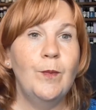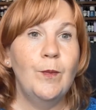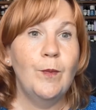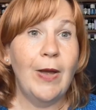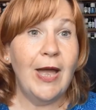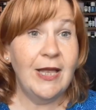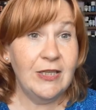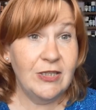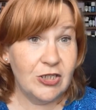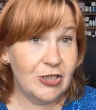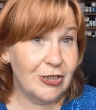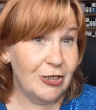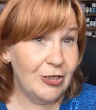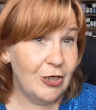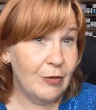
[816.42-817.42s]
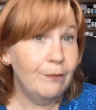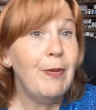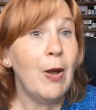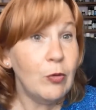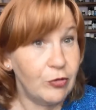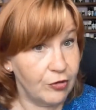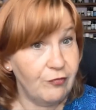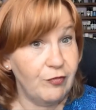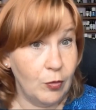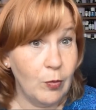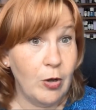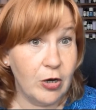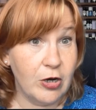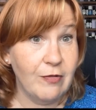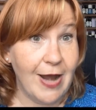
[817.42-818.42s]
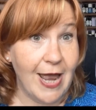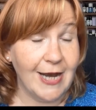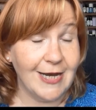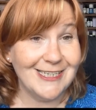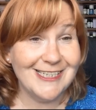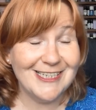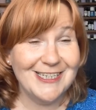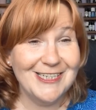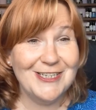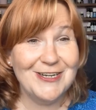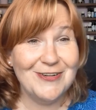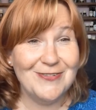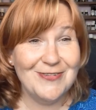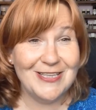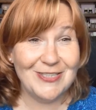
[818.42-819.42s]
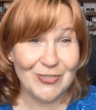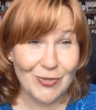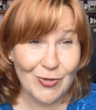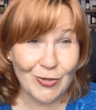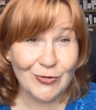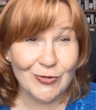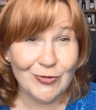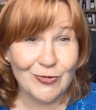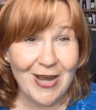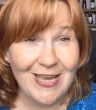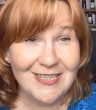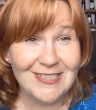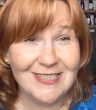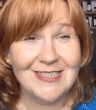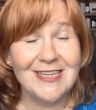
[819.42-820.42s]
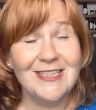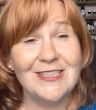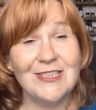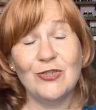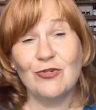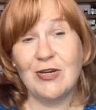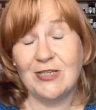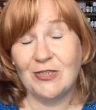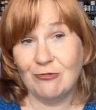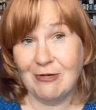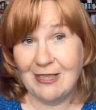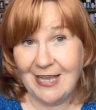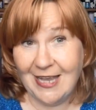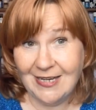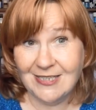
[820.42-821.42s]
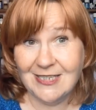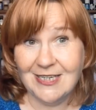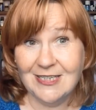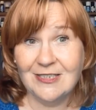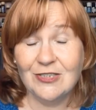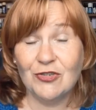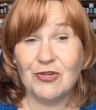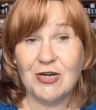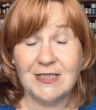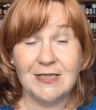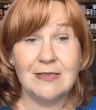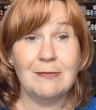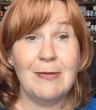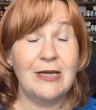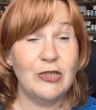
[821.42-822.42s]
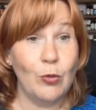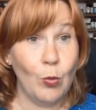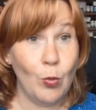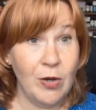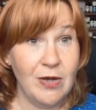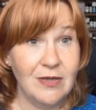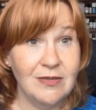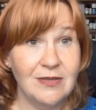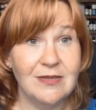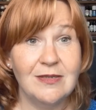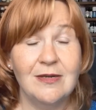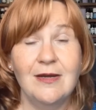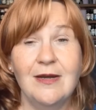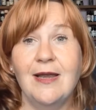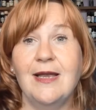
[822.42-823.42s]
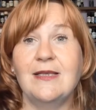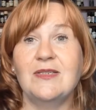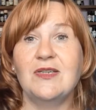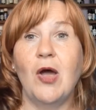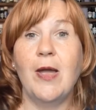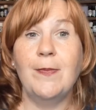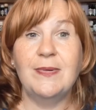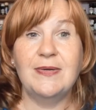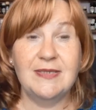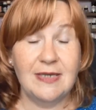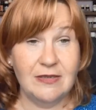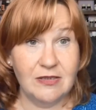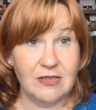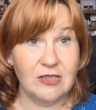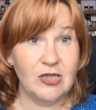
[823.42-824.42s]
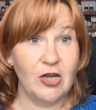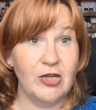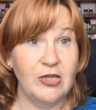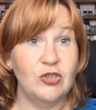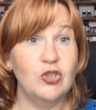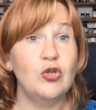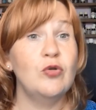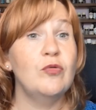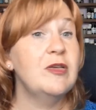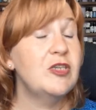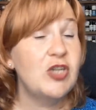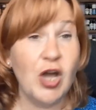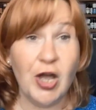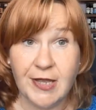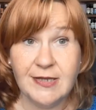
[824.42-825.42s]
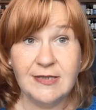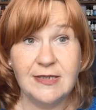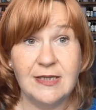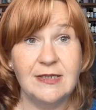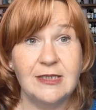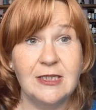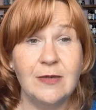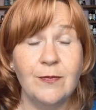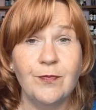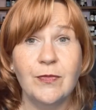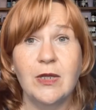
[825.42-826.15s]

And both of you are correct. You know, it's not stress, it's stress related. Stress has made it worse. It's hypersensitized your entire system.